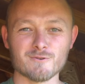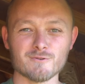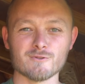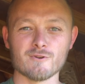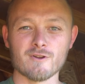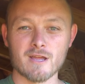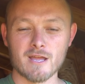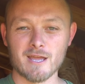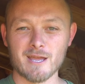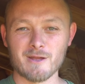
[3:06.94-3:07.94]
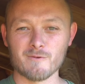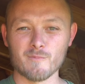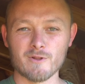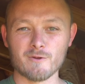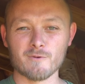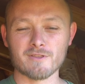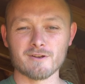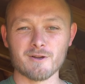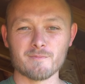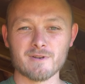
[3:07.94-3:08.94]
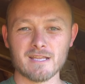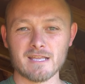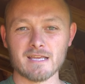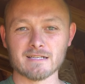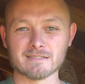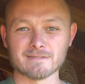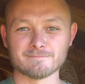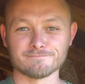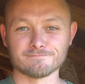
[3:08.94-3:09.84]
rooster and we put it with our Dominique hens.